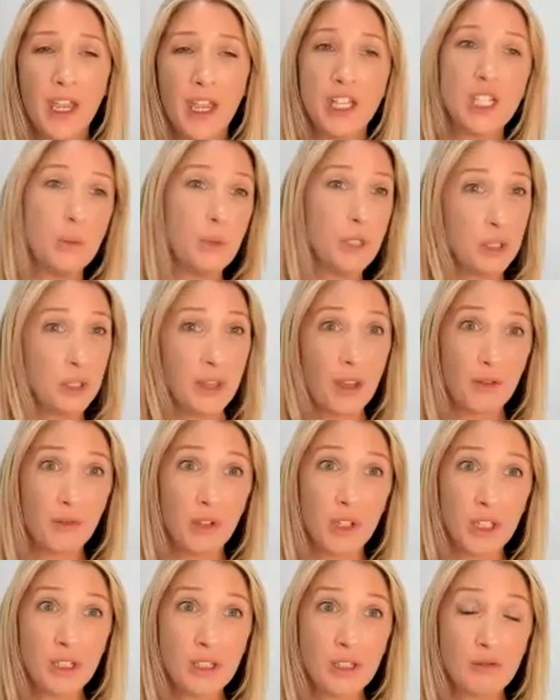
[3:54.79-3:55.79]
So we do that
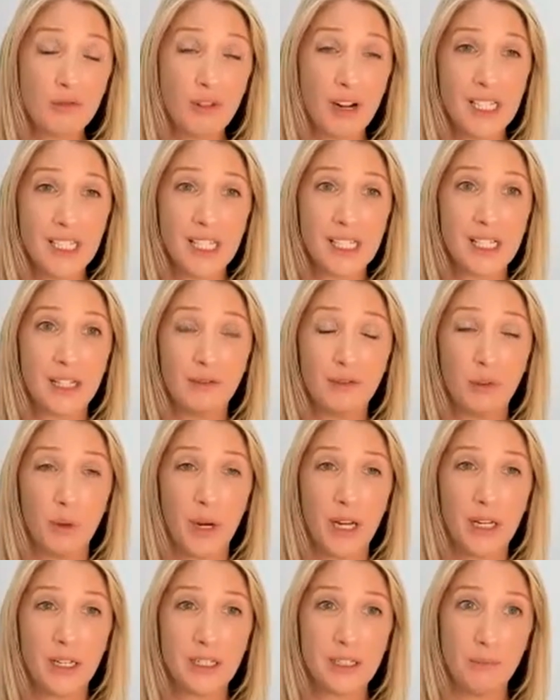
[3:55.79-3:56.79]
first, raise their
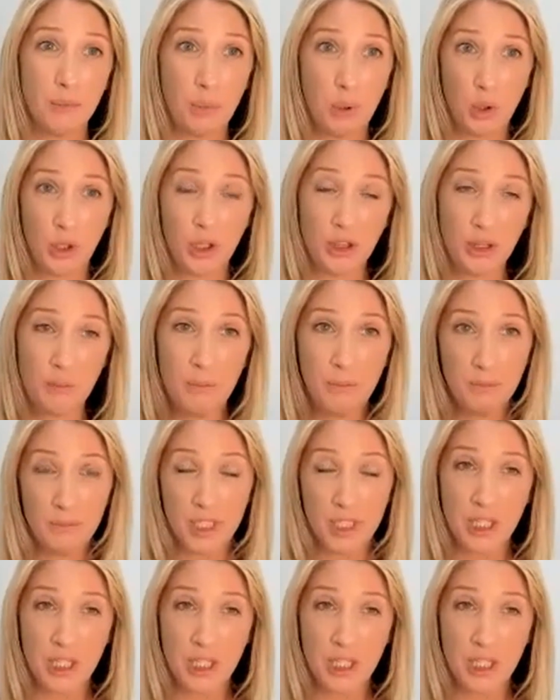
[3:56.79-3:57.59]
self-awareness and point them